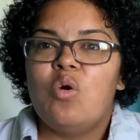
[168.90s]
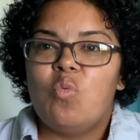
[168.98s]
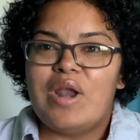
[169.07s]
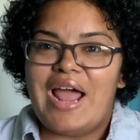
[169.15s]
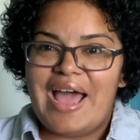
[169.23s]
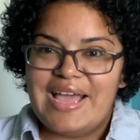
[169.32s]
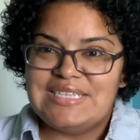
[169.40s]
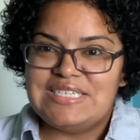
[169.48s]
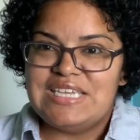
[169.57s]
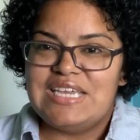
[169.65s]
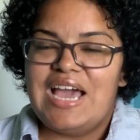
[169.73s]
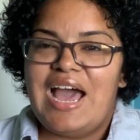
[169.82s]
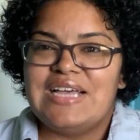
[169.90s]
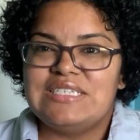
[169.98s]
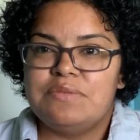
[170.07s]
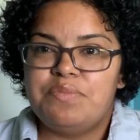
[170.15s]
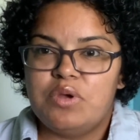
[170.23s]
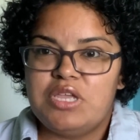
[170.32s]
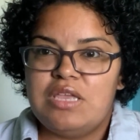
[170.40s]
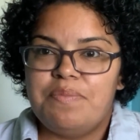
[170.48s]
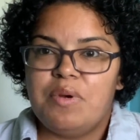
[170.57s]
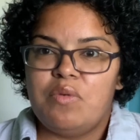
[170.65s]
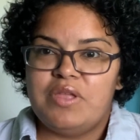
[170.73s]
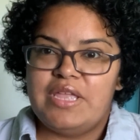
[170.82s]
what I see as the
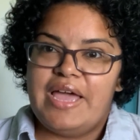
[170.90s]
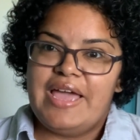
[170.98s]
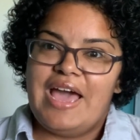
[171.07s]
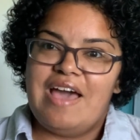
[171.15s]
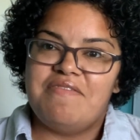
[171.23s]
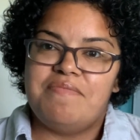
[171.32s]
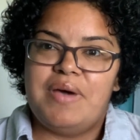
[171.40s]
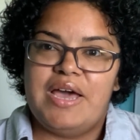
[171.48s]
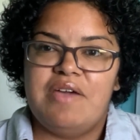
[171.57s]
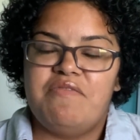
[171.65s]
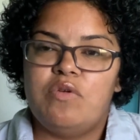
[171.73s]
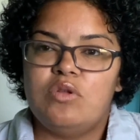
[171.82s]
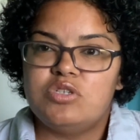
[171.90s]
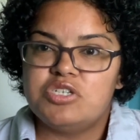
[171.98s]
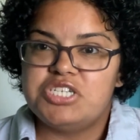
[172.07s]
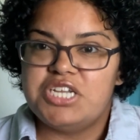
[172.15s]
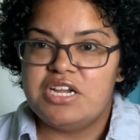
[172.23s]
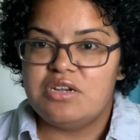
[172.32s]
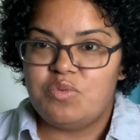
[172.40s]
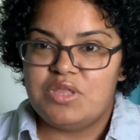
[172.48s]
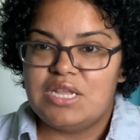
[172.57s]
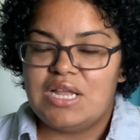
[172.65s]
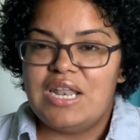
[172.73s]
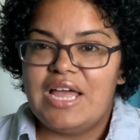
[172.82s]
bookkeeper when I have my folder shared with
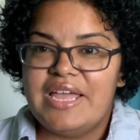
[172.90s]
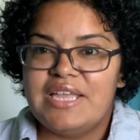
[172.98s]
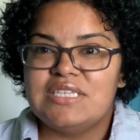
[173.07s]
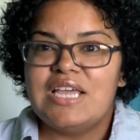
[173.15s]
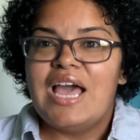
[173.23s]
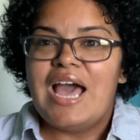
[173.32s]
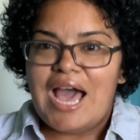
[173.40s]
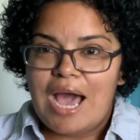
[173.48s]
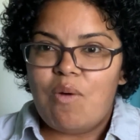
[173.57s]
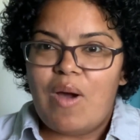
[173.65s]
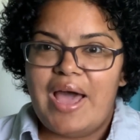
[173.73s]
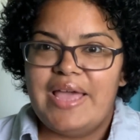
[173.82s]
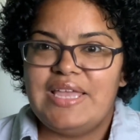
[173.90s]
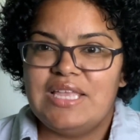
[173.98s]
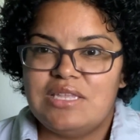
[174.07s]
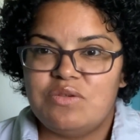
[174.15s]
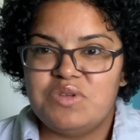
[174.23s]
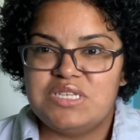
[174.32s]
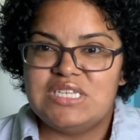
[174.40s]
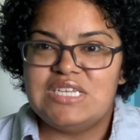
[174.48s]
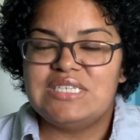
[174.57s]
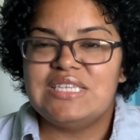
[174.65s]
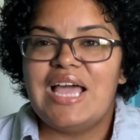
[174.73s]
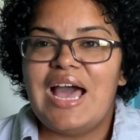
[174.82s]
the client, how I get the
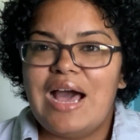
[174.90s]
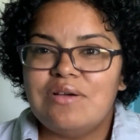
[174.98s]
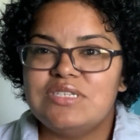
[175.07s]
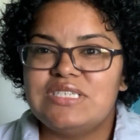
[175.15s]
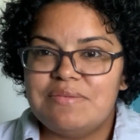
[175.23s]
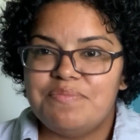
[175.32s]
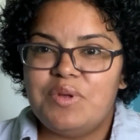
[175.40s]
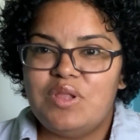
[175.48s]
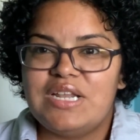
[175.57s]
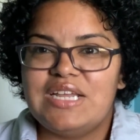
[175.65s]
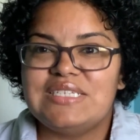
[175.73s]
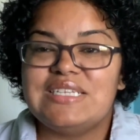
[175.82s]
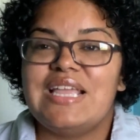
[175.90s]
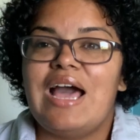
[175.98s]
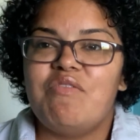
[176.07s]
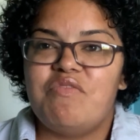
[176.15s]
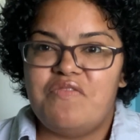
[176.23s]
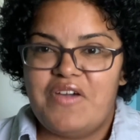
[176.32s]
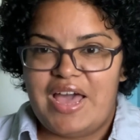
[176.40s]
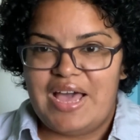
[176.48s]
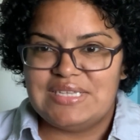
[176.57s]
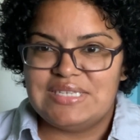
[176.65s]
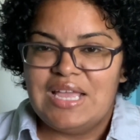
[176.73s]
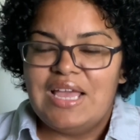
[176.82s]
receipts and how simple it is and how
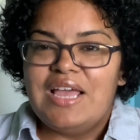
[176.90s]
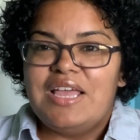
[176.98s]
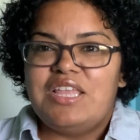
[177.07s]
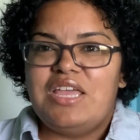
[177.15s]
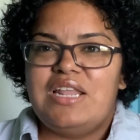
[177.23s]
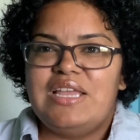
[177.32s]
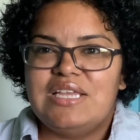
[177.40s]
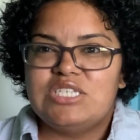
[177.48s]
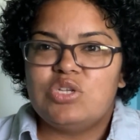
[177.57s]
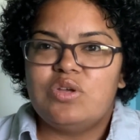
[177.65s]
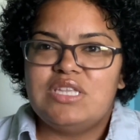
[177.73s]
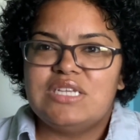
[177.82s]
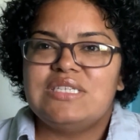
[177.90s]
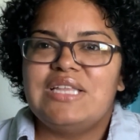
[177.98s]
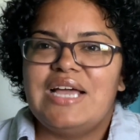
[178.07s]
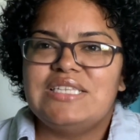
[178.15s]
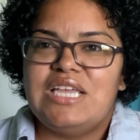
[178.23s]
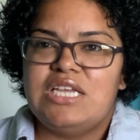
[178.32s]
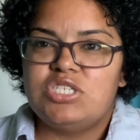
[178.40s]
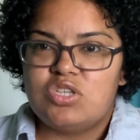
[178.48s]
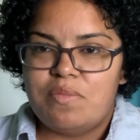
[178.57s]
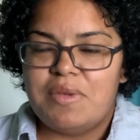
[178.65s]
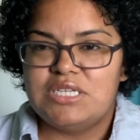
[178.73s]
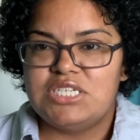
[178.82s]
fast it is, so it does not take
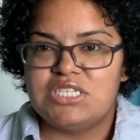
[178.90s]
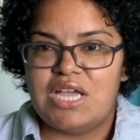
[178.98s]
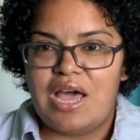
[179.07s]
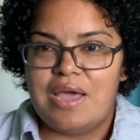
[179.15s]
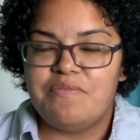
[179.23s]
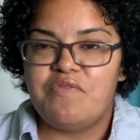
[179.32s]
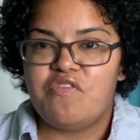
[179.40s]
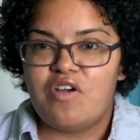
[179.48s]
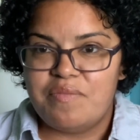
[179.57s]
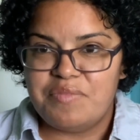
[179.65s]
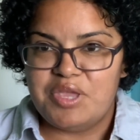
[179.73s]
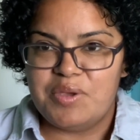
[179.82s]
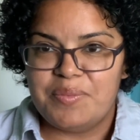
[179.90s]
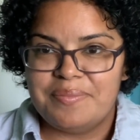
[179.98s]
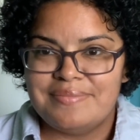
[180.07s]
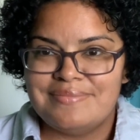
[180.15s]
so much time from you.